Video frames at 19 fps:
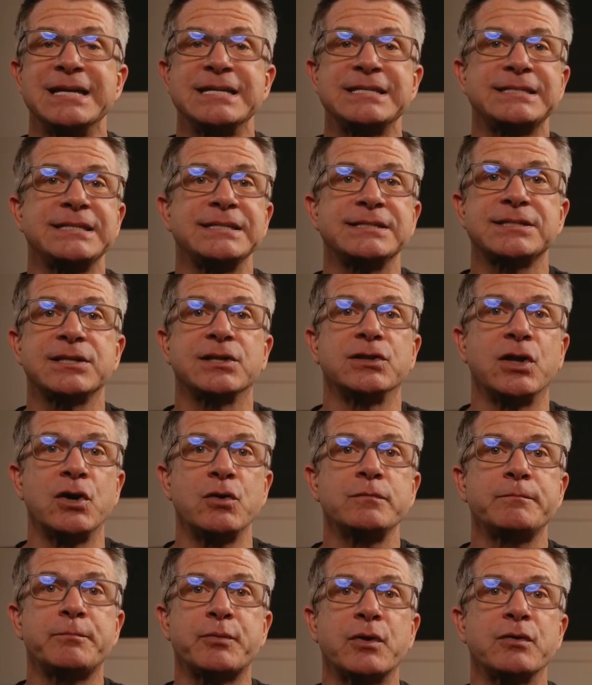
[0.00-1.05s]
Since the
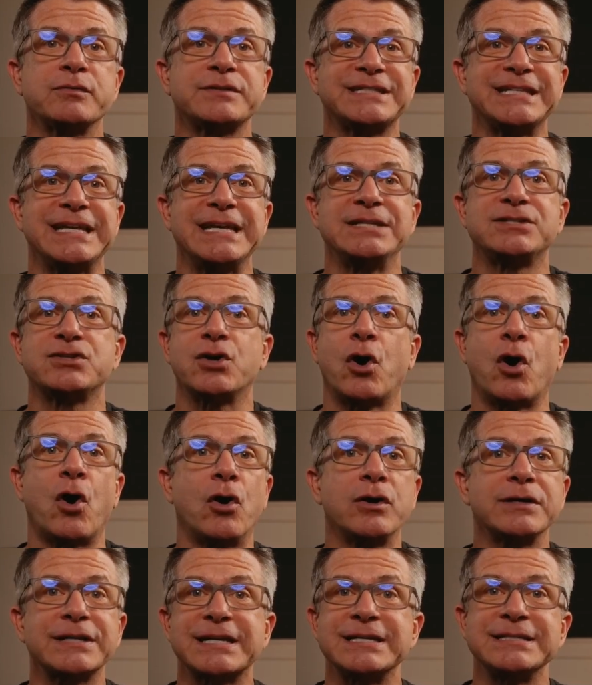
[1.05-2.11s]
loan proceeds
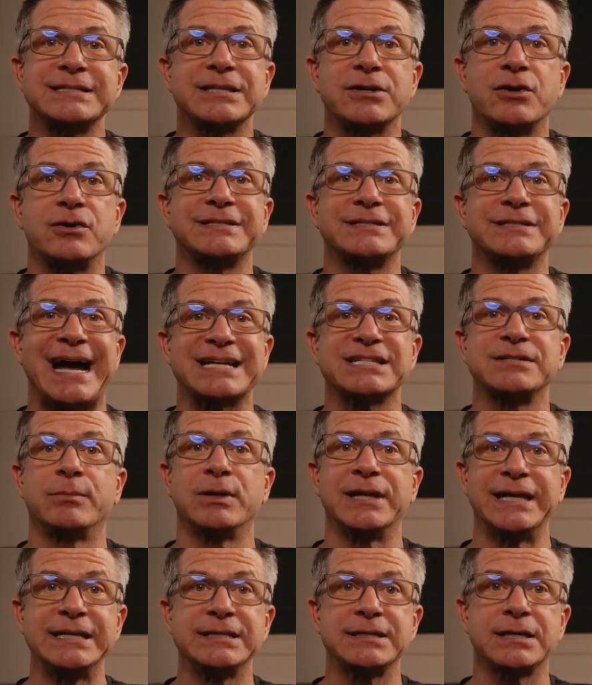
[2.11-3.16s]
aren't considered
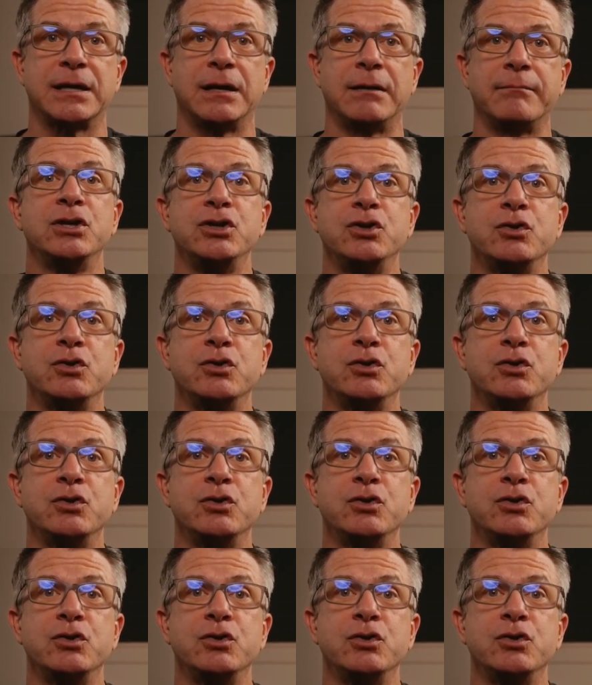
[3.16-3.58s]
taxable income,